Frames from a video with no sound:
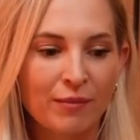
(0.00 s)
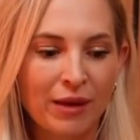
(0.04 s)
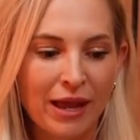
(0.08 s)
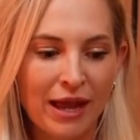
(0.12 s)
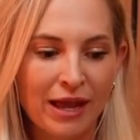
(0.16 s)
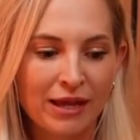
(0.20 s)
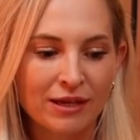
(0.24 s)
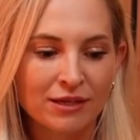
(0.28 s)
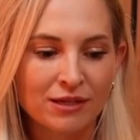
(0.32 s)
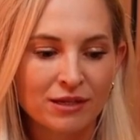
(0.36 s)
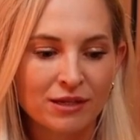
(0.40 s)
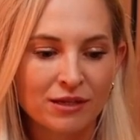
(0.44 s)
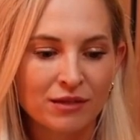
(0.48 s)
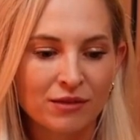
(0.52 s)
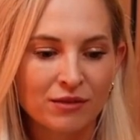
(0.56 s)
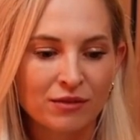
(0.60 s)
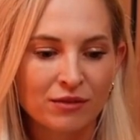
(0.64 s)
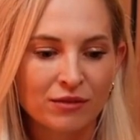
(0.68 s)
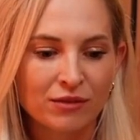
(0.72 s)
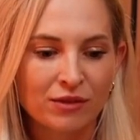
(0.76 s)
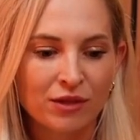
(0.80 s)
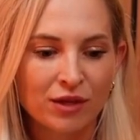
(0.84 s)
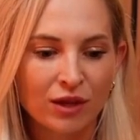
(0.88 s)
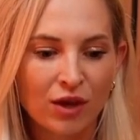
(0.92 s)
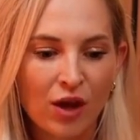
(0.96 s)
and
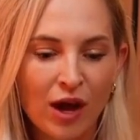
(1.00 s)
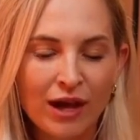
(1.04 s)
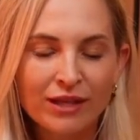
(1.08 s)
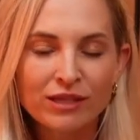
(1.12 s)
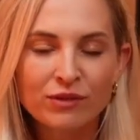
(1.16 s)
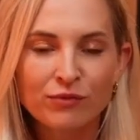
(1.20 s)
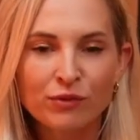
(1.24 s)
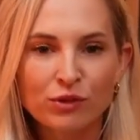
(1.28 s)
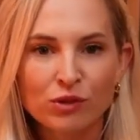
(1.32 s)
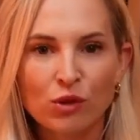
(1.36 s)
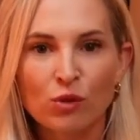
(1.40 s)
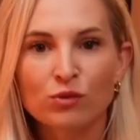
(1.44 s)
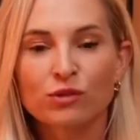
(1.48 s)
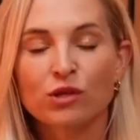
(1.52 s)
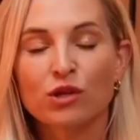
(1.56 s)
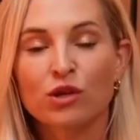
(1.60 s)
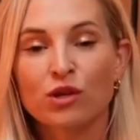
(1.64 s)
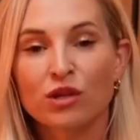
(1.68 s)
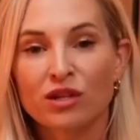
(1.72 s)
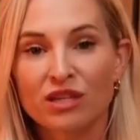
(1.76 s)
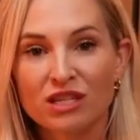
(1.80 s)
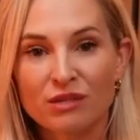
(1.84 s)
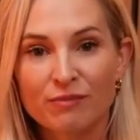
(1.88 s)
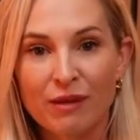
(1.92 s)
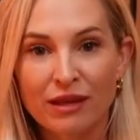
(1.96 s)
the kinds of results that you
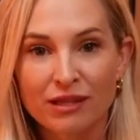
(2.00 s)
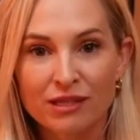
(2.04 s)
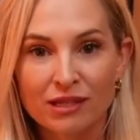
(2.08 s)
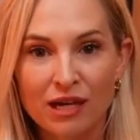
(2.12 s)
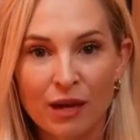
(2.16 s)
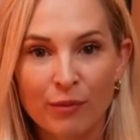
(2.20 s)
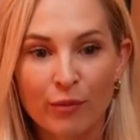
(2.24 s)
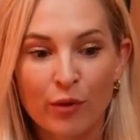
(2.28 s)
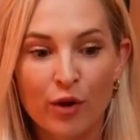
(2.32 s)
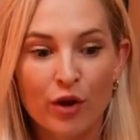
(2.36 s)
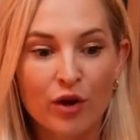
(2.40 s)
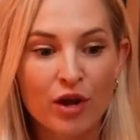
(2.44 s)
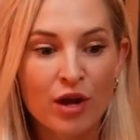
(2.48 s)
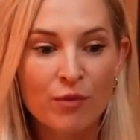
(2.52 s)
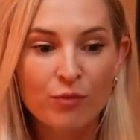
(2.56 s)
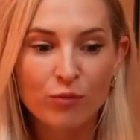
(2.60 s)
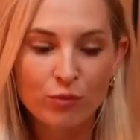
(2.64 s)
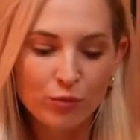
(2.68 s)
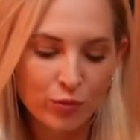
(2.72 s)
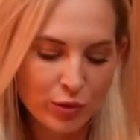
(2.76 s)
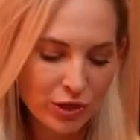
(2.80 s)
can expect in our program.